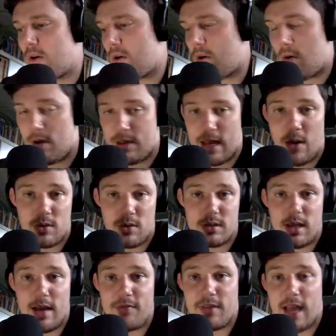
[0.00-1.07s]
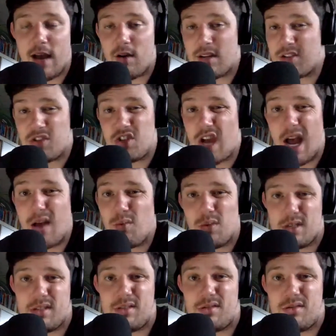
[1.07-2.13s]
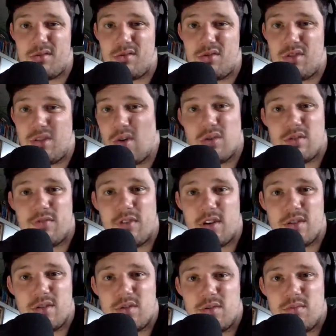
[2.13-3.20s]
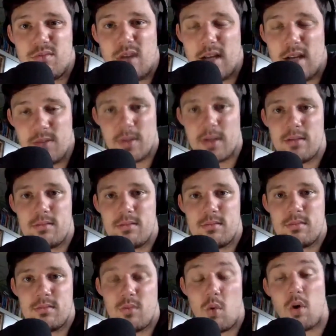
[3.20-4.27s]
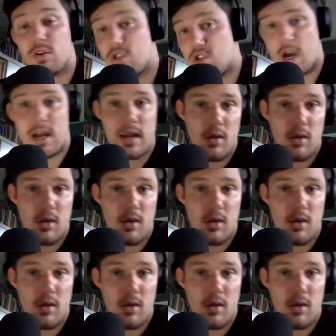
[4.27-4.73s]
or that was left out is John wasn't Joe's first husband, or John